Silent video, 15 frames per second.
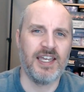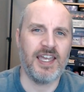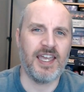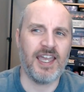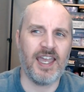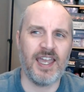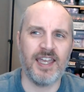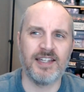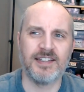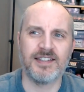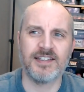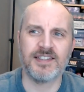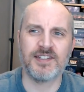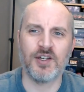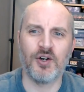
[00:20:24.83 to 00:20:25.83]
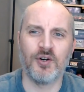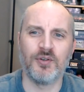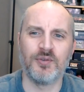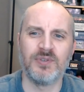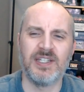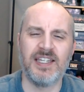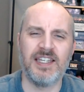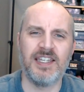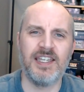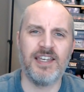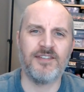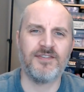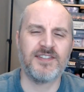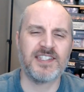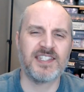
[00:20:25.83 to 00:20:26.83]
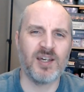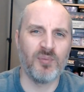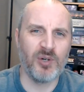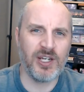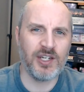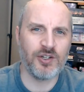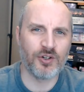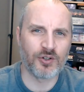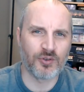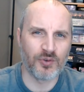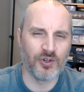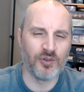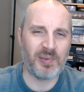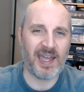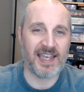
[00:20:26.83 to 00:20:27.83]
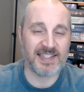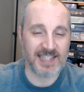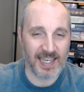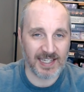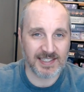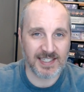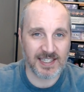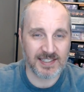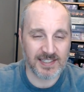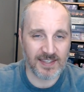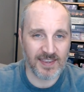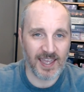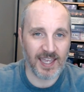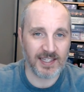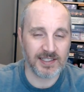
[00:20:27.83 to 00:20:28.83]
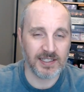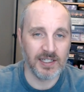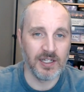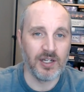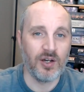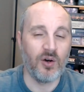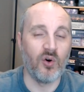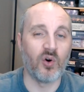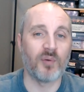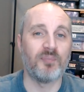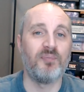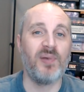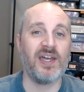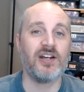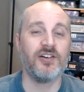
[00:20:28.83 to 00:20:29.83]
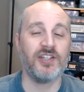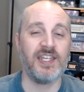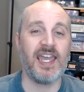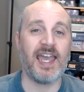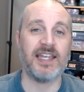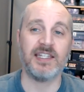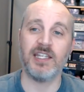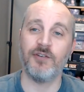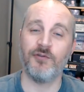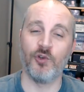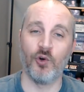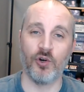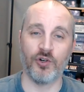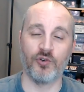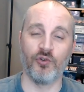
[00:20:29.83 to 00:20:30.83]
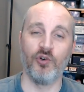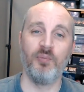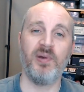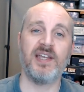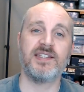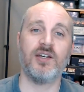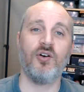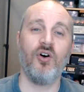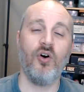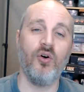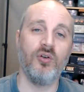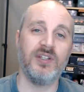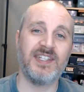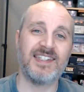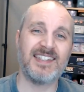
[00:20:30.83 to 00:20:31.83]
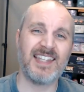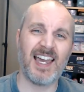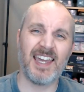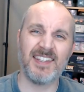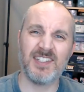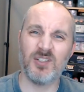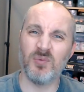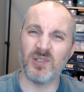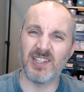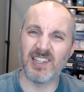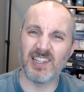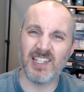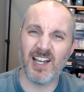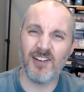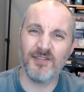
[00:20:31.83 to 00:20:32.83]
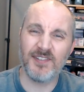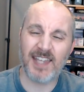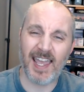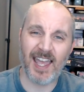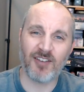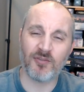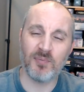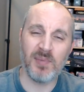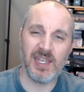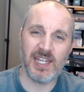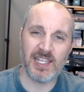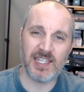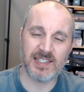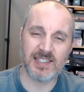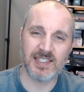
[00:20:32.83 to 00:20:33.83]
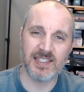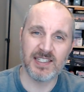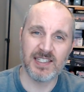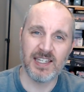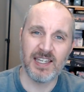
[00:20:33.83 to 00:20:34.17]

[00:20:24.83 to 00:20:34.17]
And so if someone in your group has access to that, or better yet, if your group as a whole decides you would love to have minis,